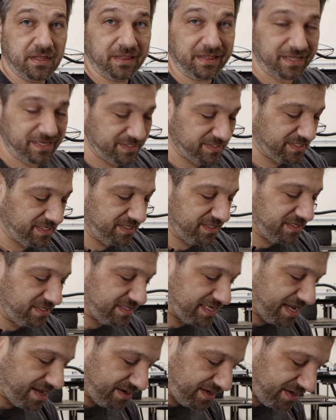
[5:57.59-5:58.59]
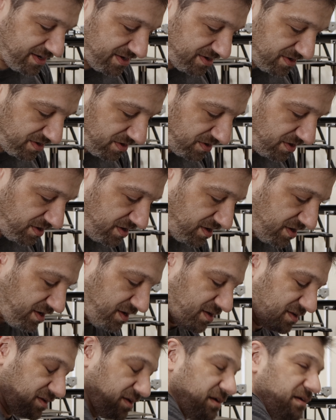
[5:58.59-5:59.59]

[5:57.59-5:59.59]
Let's get this out of here. Oh,